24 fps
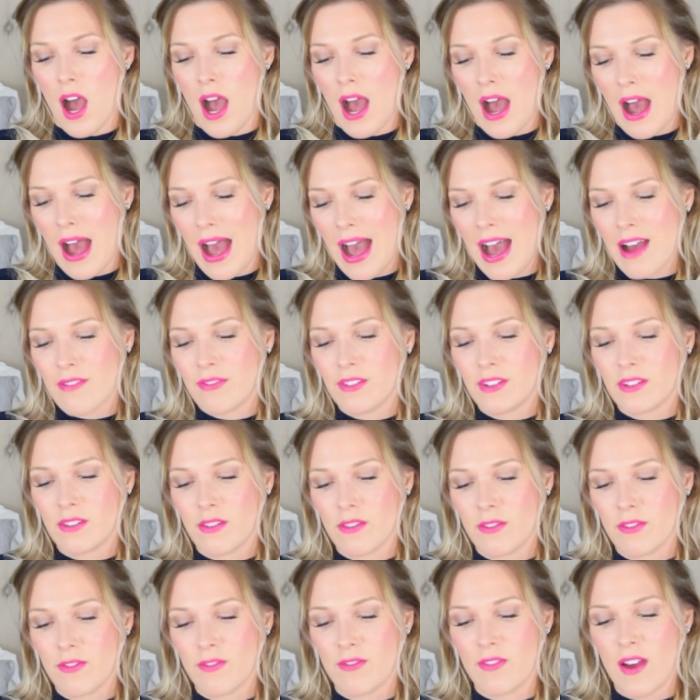I
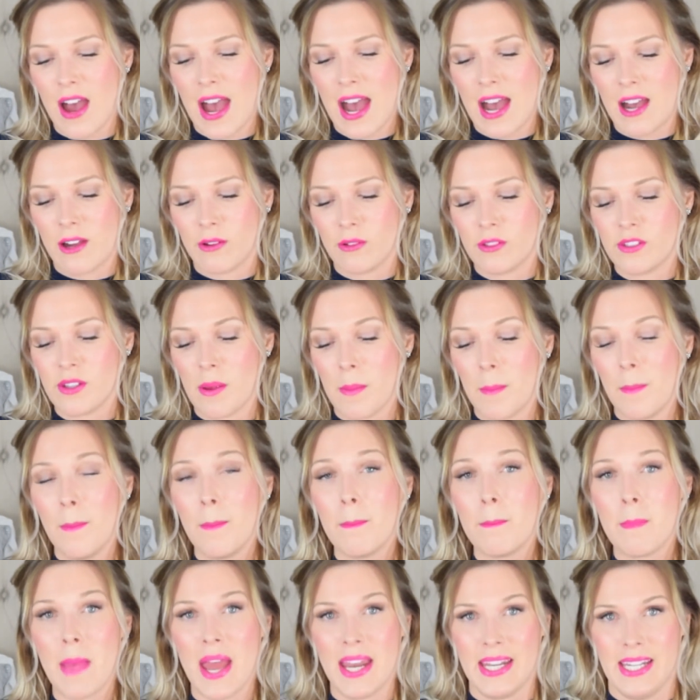haven't found
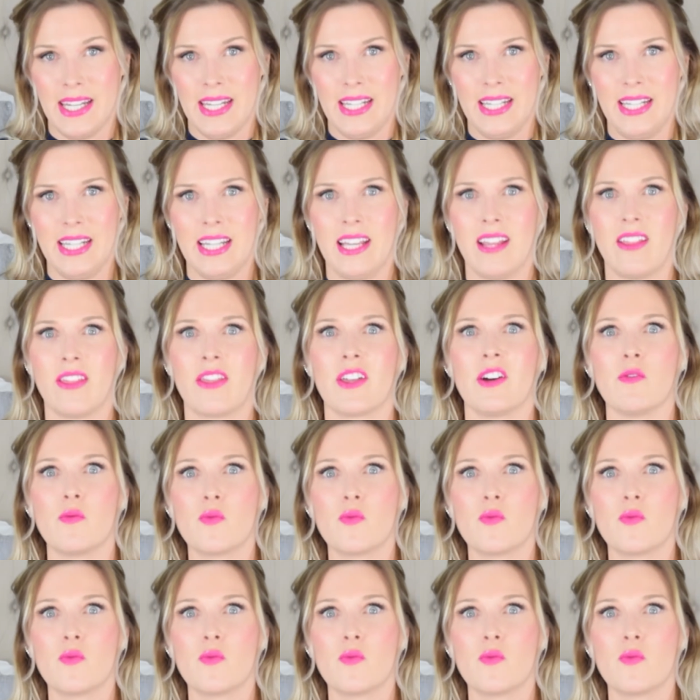many that